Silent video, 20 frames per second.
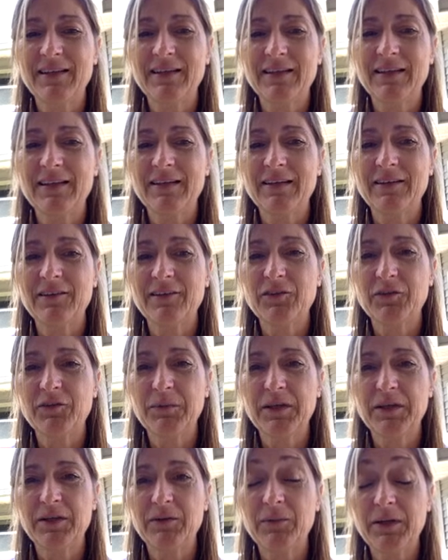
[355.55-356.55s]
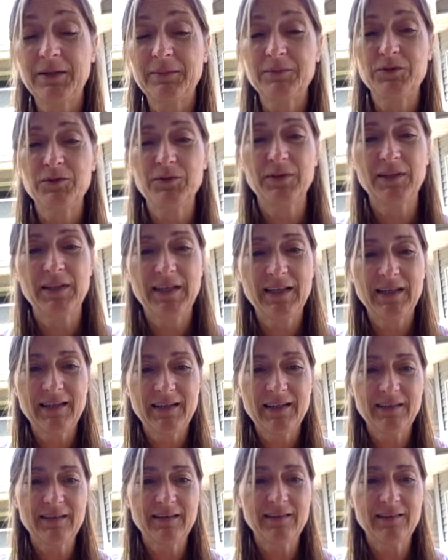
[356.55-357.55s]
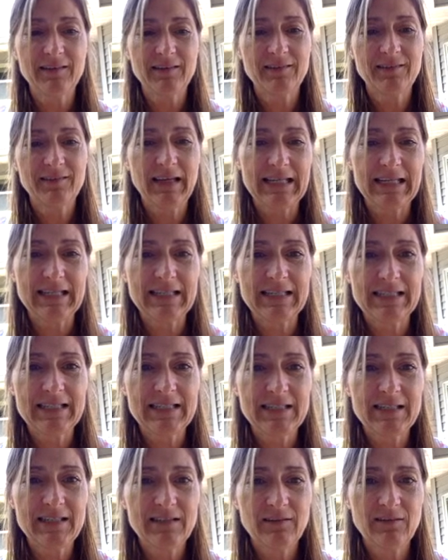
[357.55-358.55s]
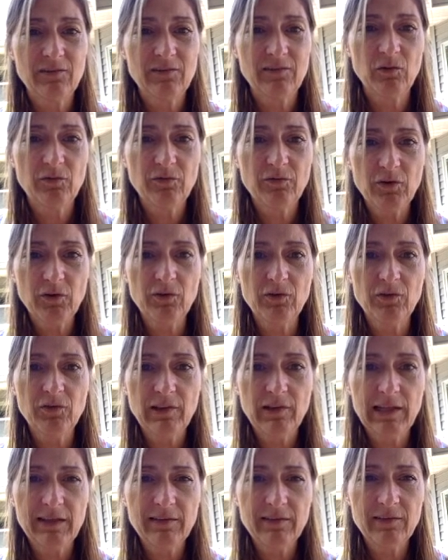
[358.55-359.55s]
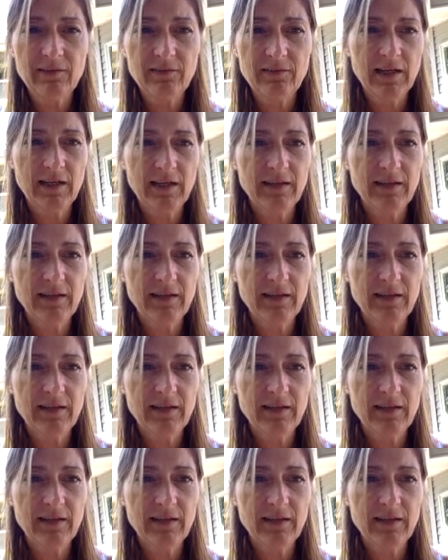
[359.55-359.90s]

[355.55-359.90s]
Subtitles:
and then I'll explain why I'm doing that in a second. So first, let's